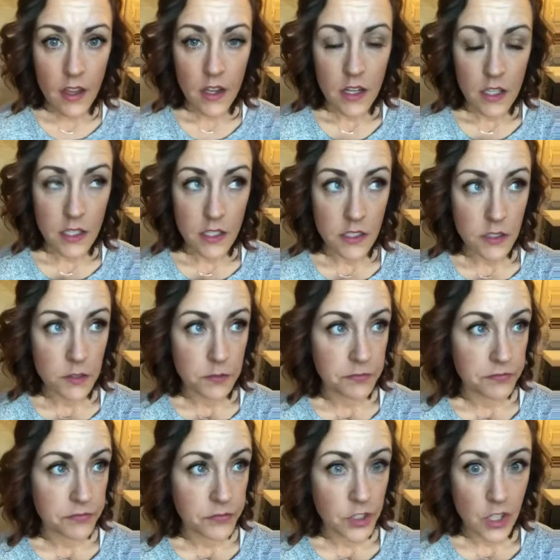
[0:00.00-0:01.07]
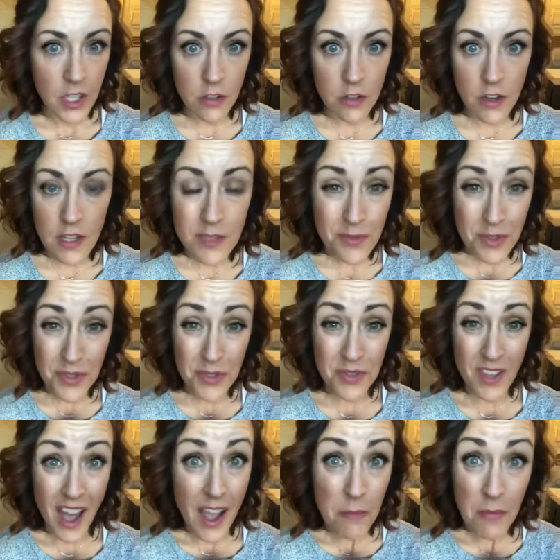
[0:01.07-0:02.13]
You're not supposed to use
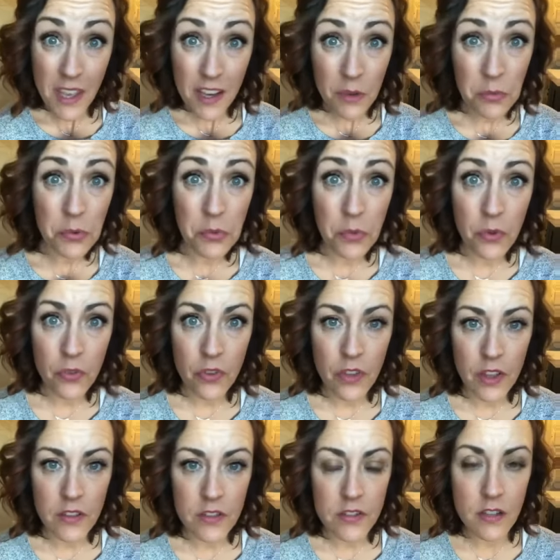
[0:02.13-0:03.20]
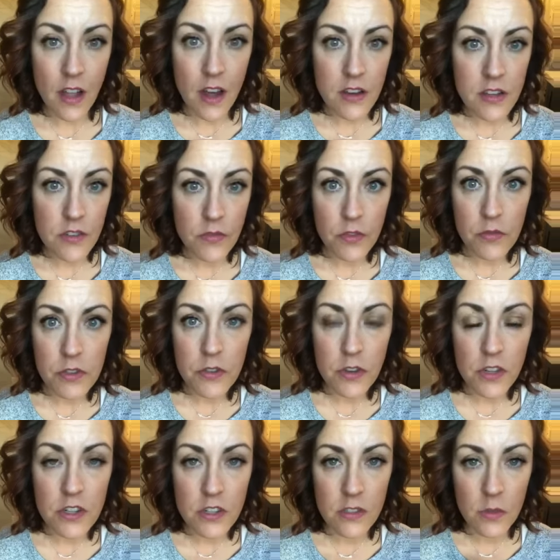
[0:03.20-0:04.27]
eye makeup remover. Like, there's a lot of different
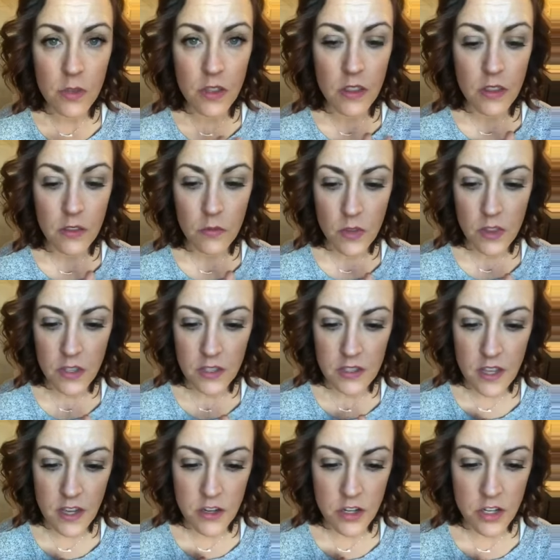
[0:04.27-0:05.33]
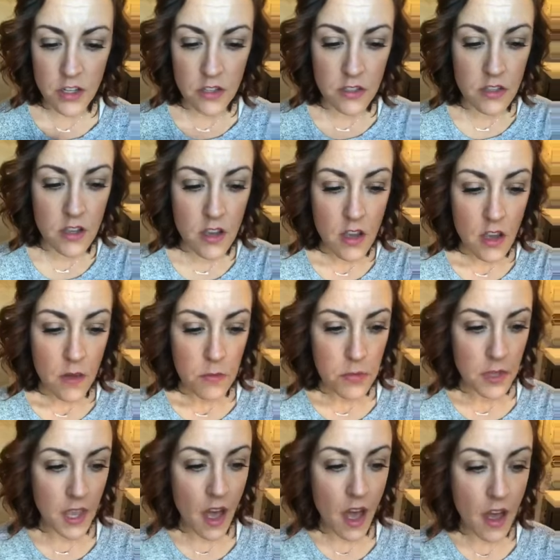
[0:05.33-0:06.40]
restrictions with extensions
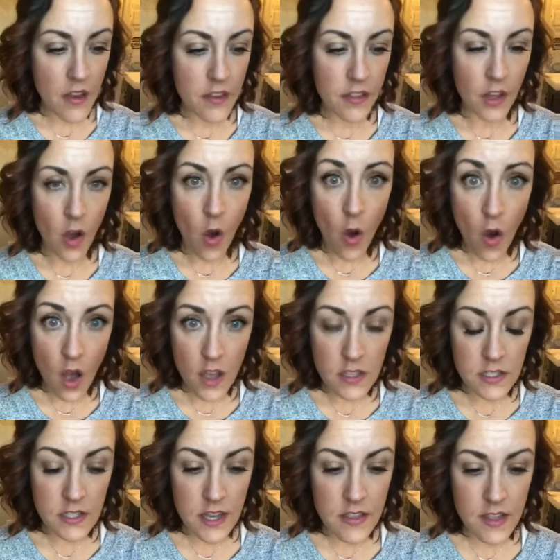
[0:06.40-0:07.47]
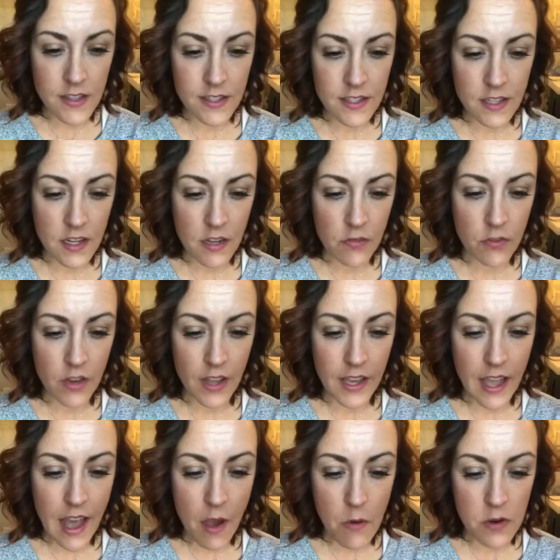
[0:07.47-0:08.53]
beyond the cost, and then sitting for like
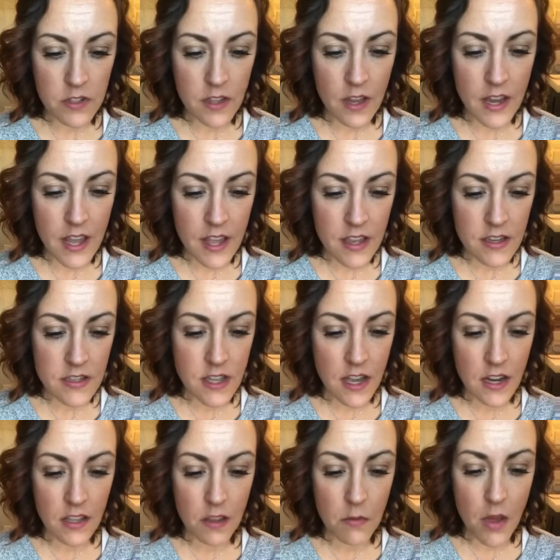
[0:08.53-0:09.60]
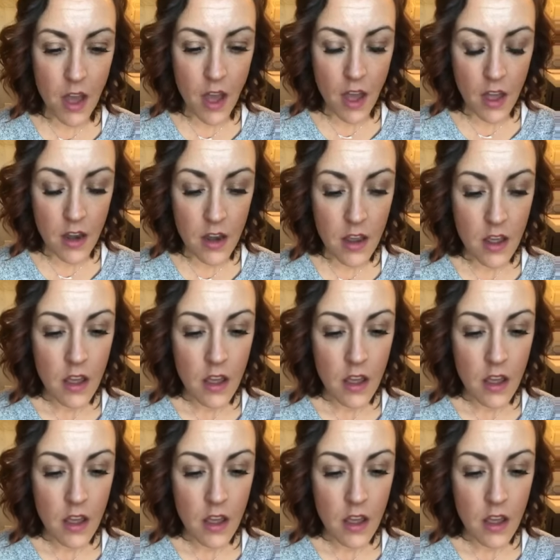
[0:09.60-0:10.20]
hours on end getting them on.